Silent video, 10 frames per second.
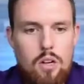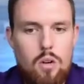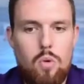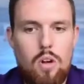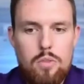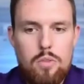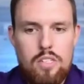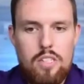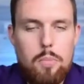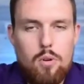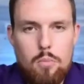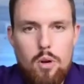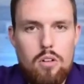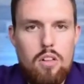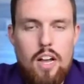well, when you say
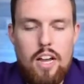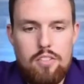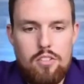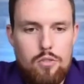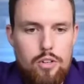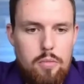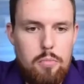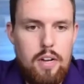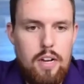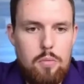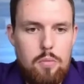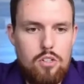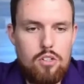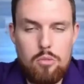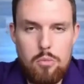promote a live stream, I would
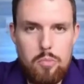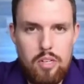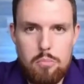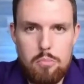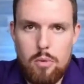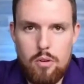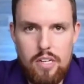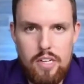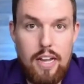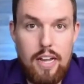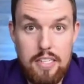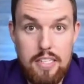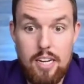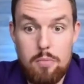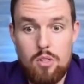assume you mean promoting it ahead of
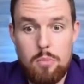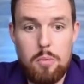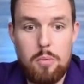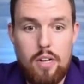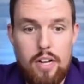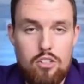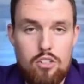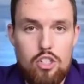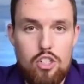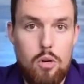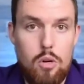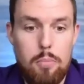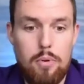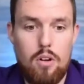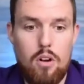time so people will actually show
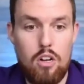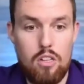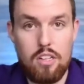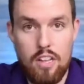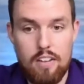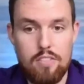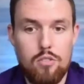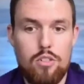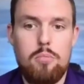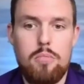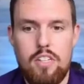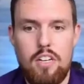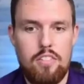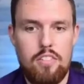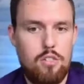up on the live stream because
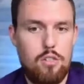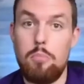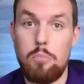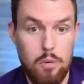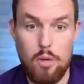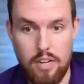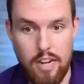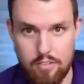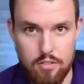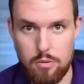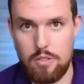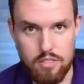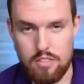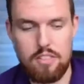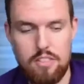obviously you could promote it afterwards
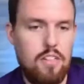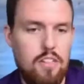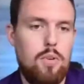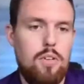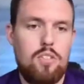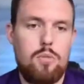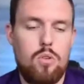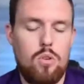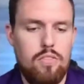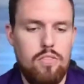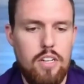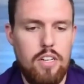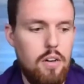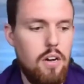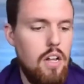because at that point it's a recorded
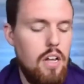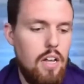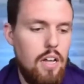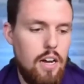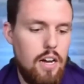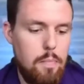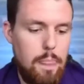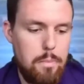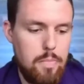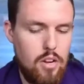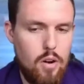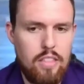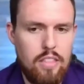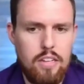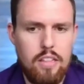video. Um, you know, I
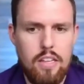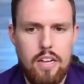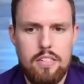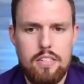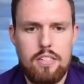think that